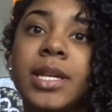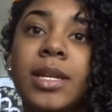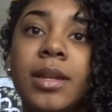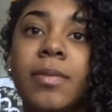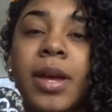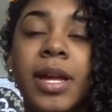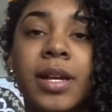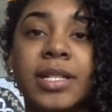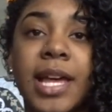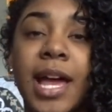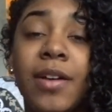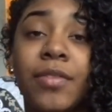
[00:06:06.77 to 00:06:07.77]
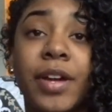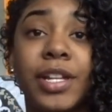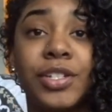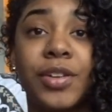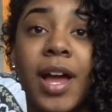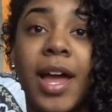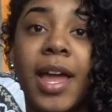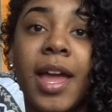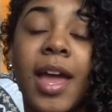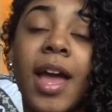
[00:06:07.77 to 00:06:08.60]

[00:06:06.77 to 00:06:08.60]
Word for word: in and my hair is halfway dry,